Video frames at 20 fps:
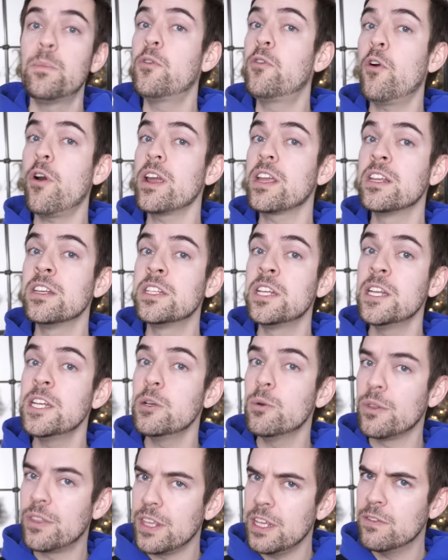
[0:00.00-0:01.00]
Before I
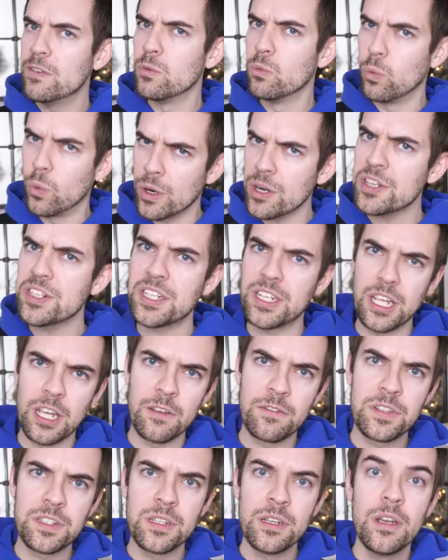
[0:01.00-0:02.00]
continue with even worse
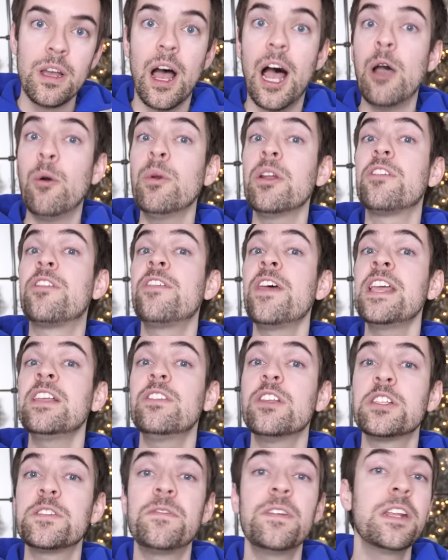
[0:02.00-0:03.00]
gifts, I want to thank
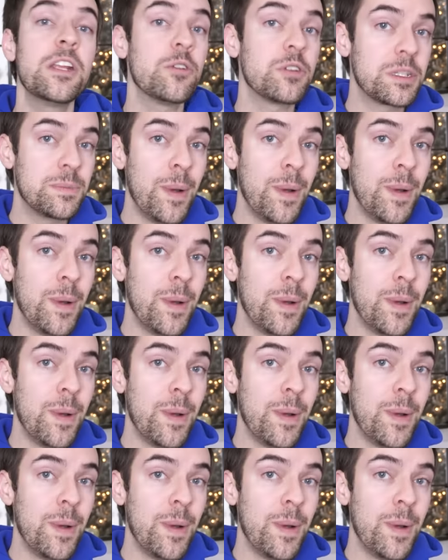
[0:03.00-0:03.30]
this video's